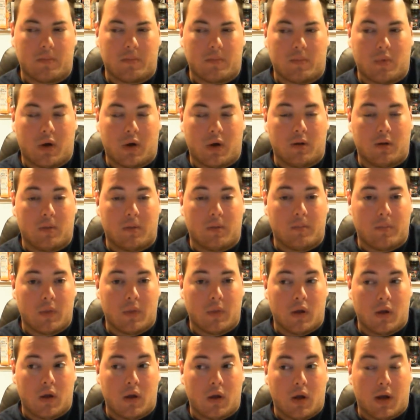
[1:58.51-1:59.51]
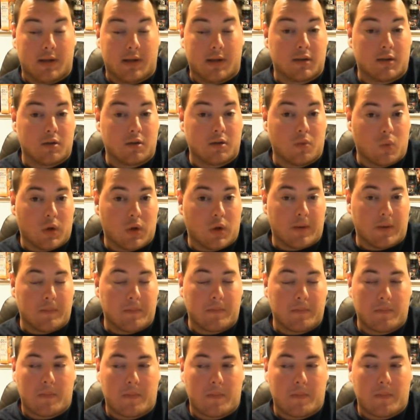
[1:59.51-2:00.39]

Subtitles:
Well, I'll tell you what,